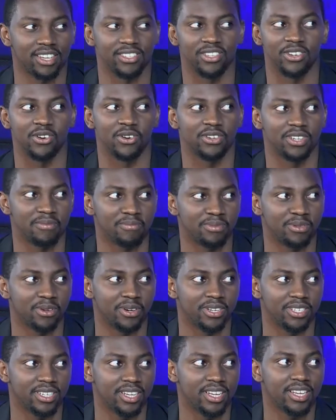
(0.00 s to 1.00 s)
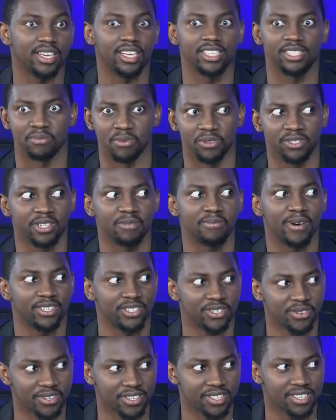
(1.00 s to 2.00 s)
you're unemployed, mm -hmm. it's mostly by
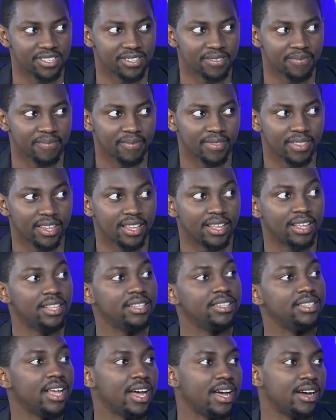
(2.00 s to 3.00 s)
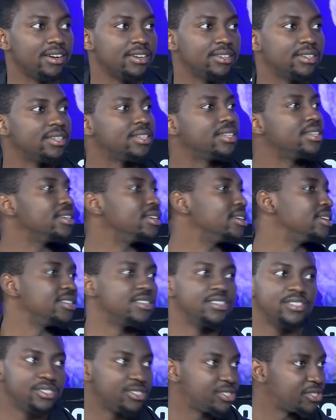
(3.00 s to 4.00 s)
choice. Right. Now,
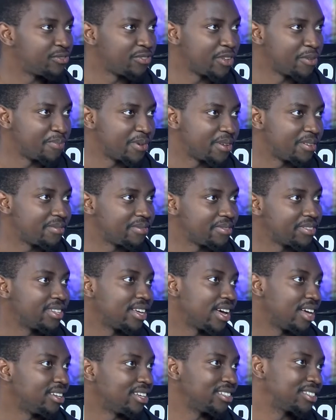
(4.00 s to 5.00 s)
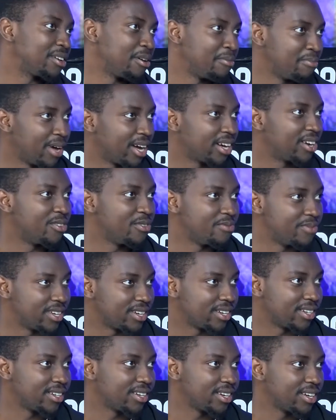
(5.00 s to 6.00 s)
flip it and let's come back home here.